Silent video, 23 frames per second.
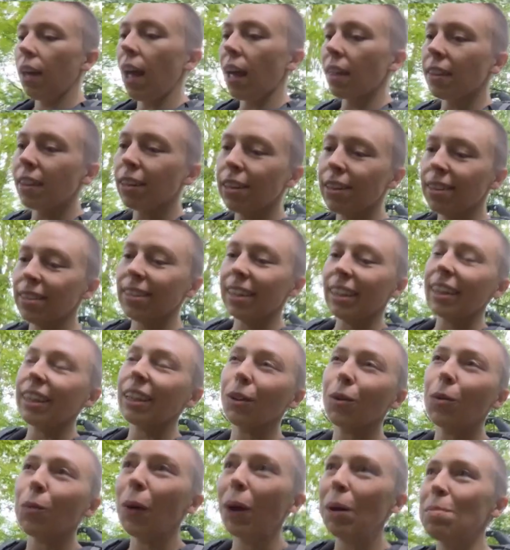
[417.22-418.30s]
And then to see the
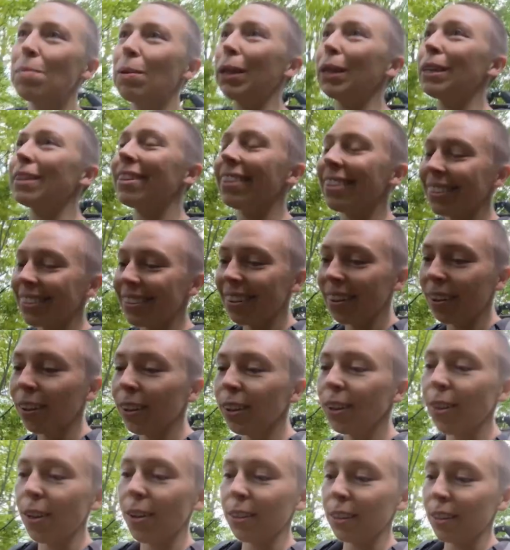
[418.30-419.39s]
little white blazes
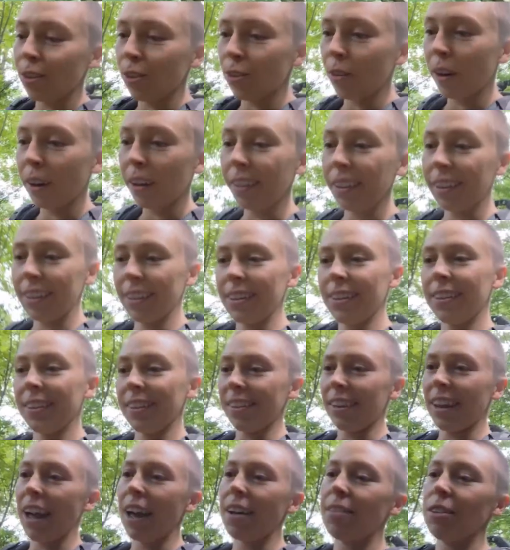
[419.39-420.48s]
all along this trail
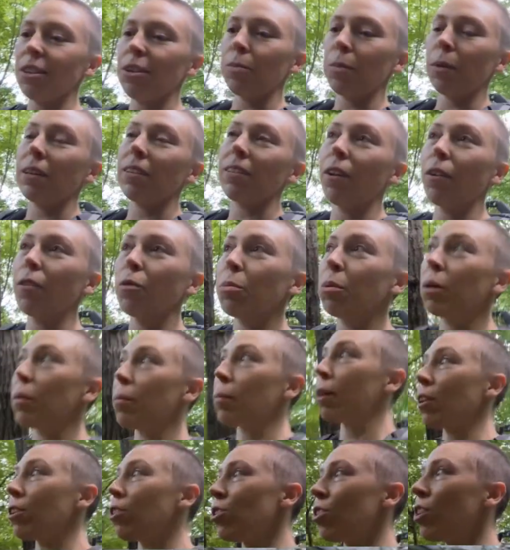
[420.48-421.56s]
and to have it to myself
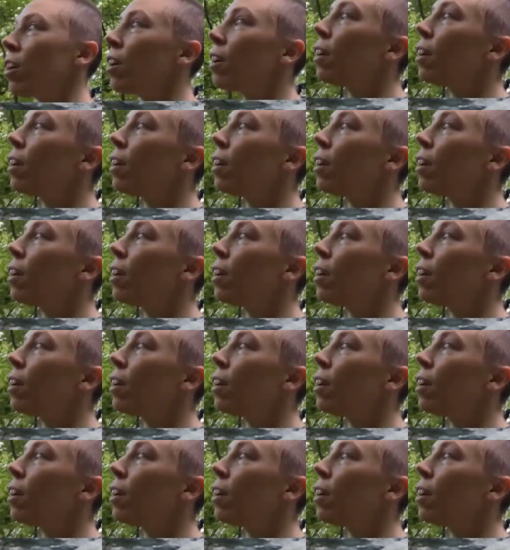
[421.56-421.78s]
pretty much.